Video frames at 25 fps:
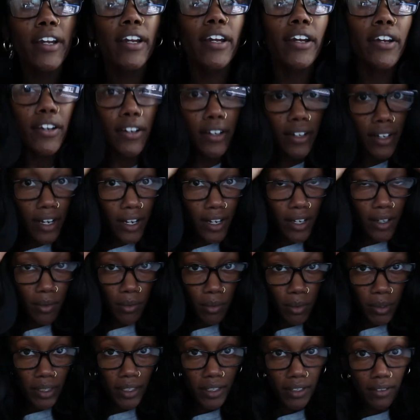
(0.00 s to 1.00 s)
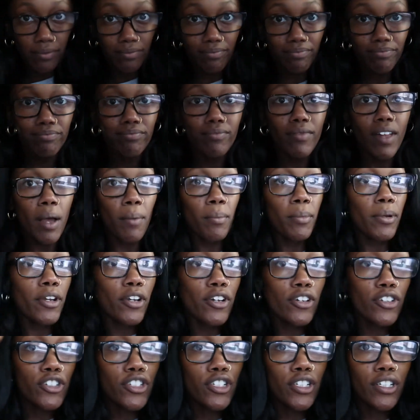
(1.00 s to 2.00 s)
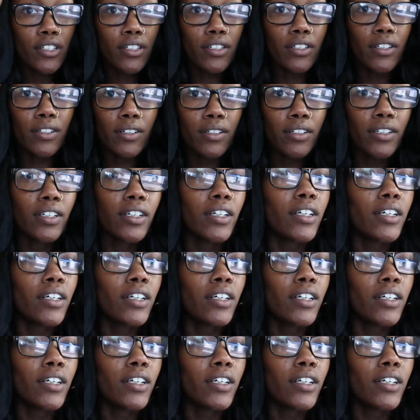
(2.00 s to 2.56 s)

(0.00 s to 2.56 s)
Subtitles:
in here, y'all, but I'm in here chilling.